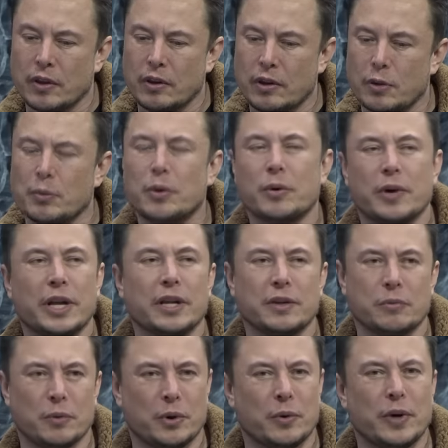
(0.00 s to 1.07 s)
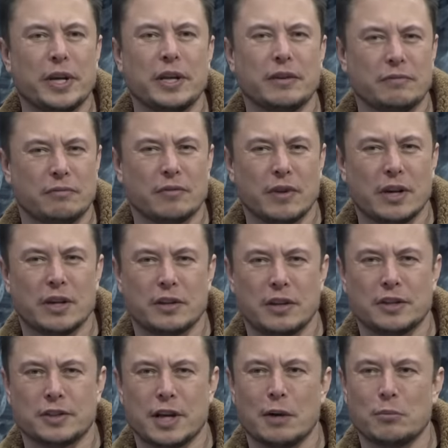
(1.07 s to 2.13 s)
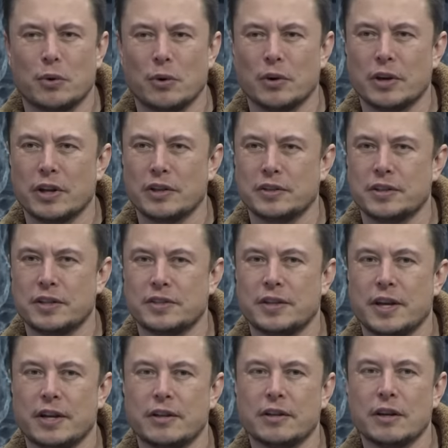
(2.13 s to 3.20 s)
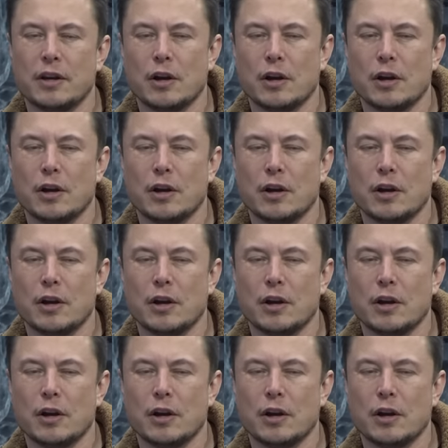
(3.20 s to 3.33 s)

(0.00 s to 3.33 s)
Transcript: yeah, we're already, we're already a, a cyborg in the sense that